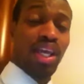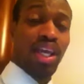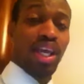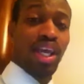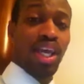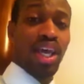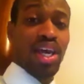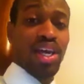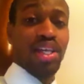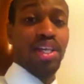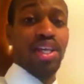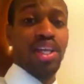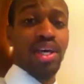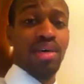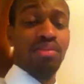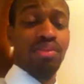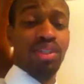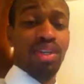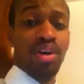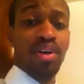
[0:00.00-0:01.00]
And how he
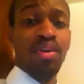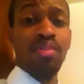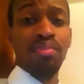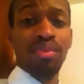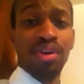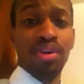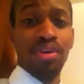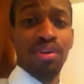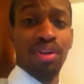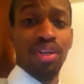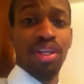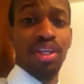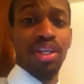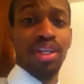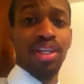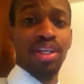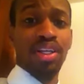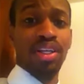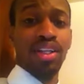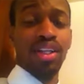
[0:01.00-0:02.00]
come to know Bernoulli,
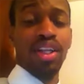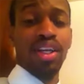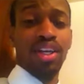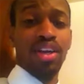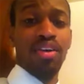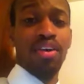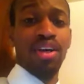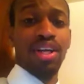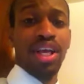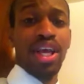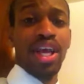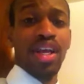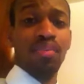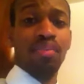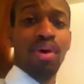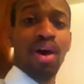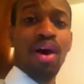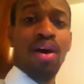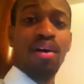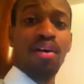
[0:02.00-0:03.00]
Leonhard's dad
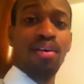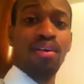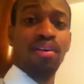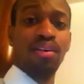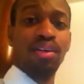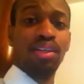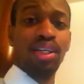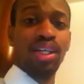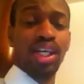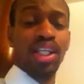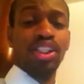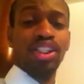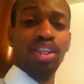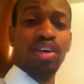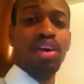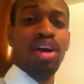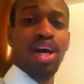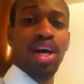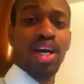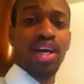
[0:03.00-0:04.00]
Paul and
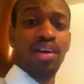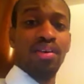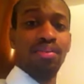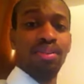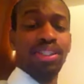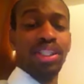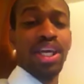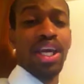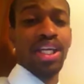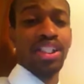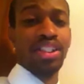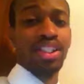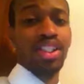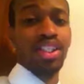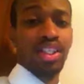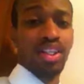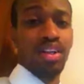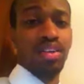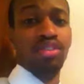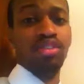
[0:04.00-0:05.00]
Johann was actually
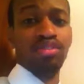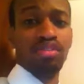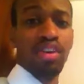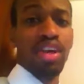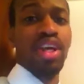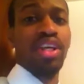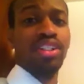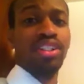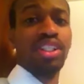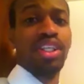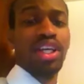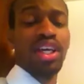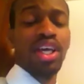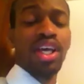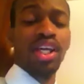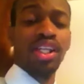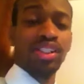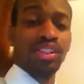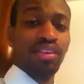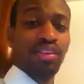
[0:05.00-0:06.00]
close friends.
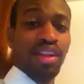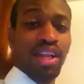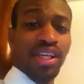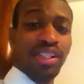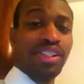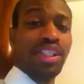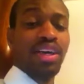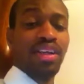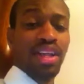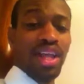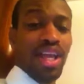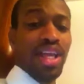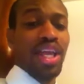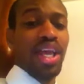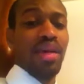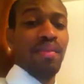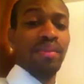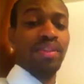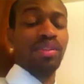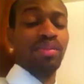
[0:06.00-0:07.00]
So that's how that
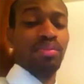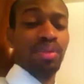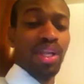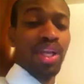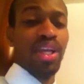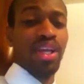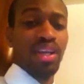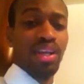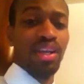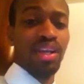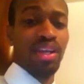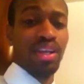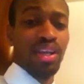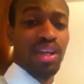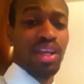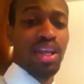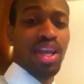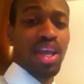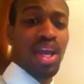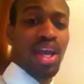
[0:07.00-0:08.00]
came into play.
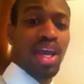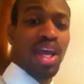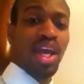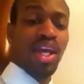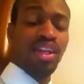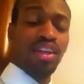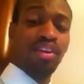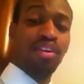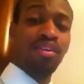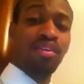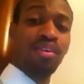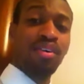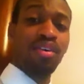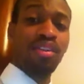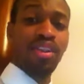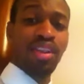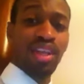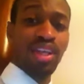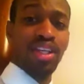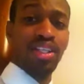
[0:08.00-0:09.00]
And
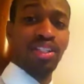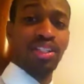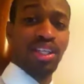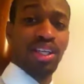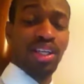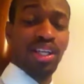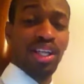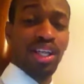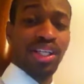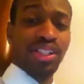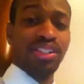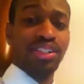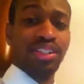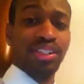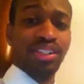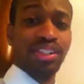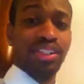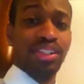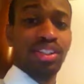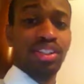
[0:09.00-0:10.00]
during these uh,
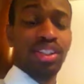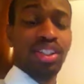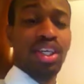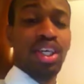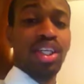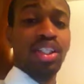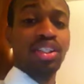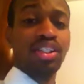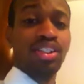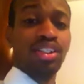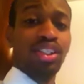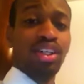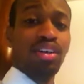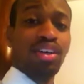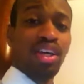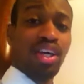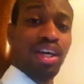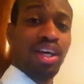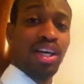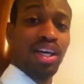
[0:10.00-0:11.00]
lessons,
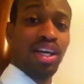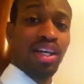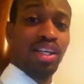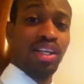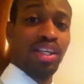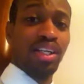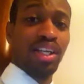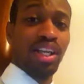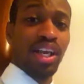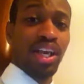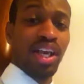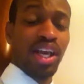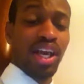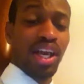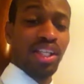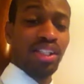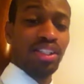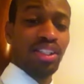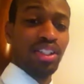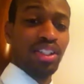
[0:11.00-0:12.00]
Johann
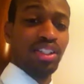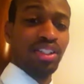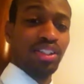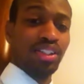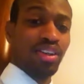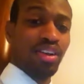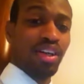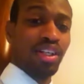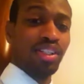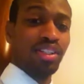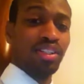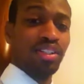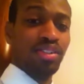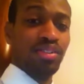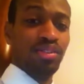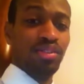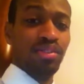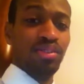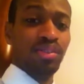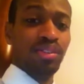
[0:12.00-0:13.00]
actually started
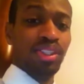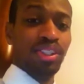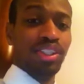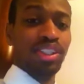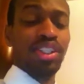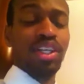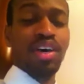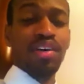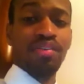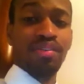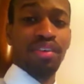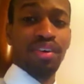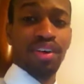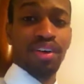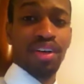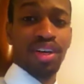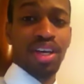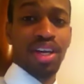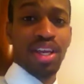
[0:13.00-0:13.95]
to discover